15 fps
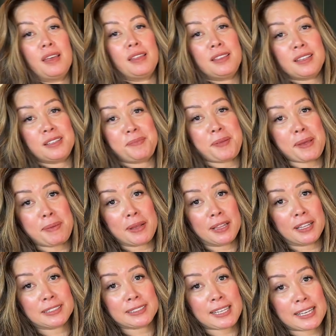This baby
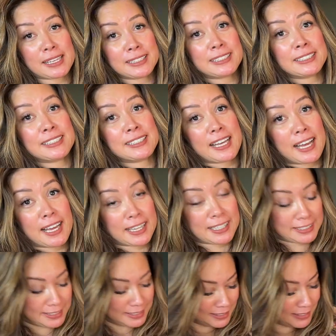looks like it's done.